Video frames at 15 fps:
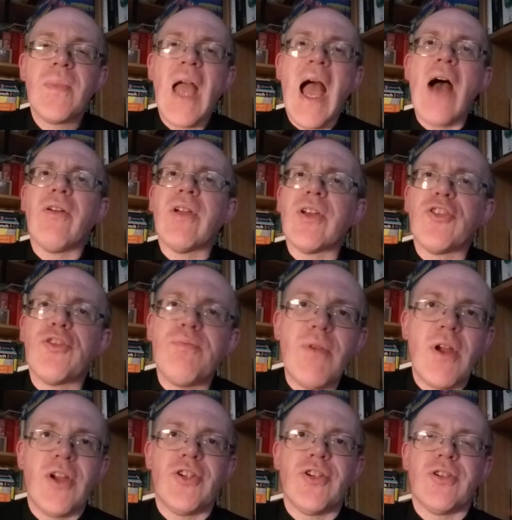our
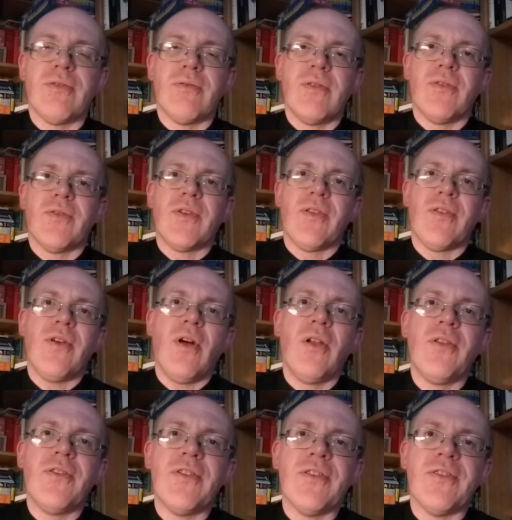expression of
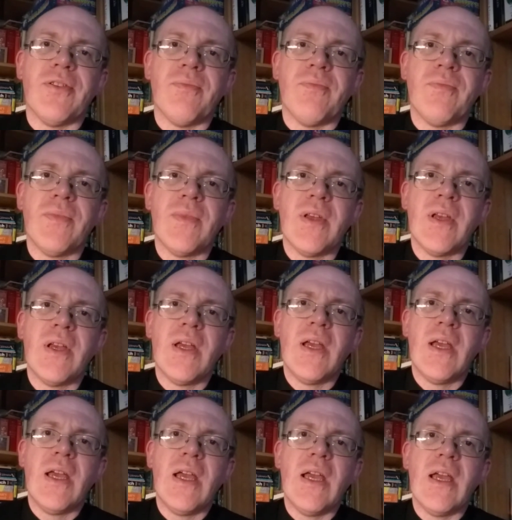Catholicism
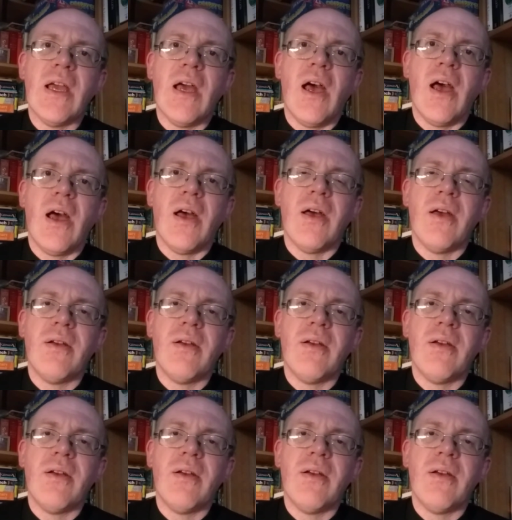uh,